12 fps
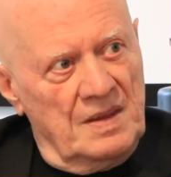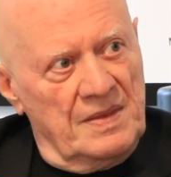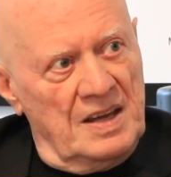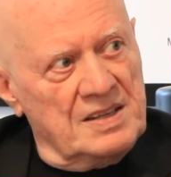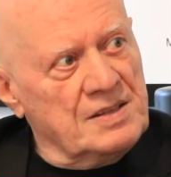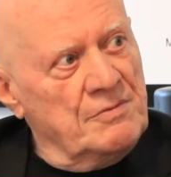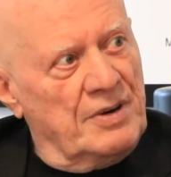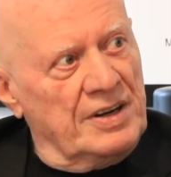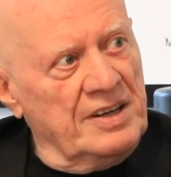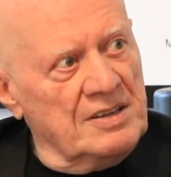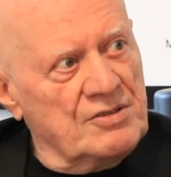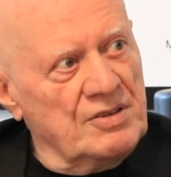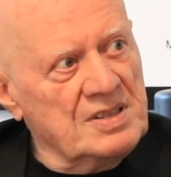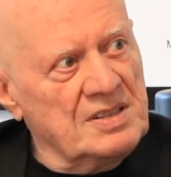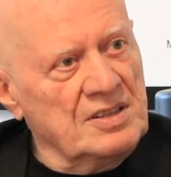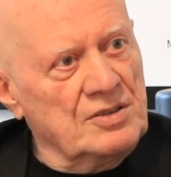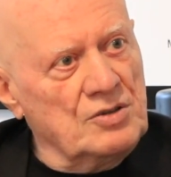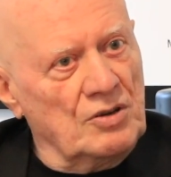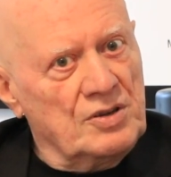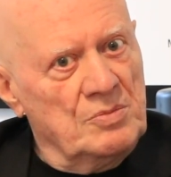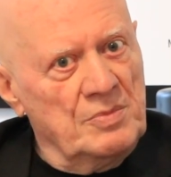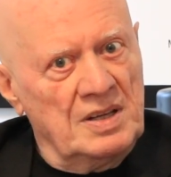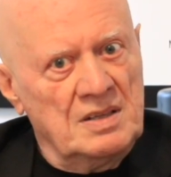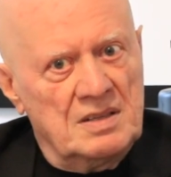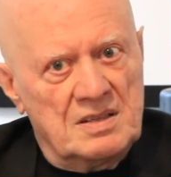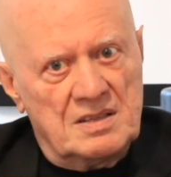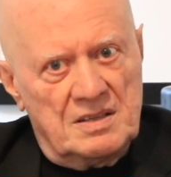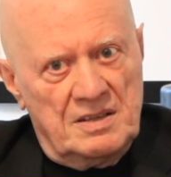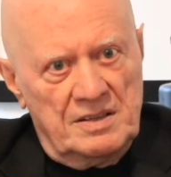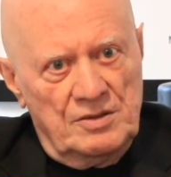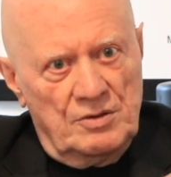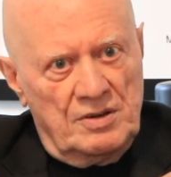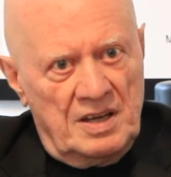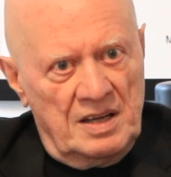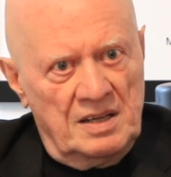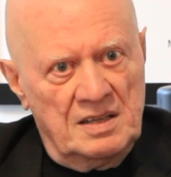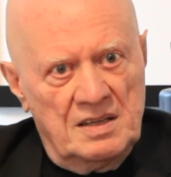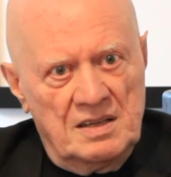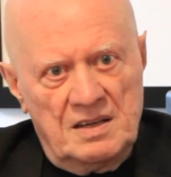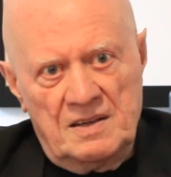There's a very interesting document. You can,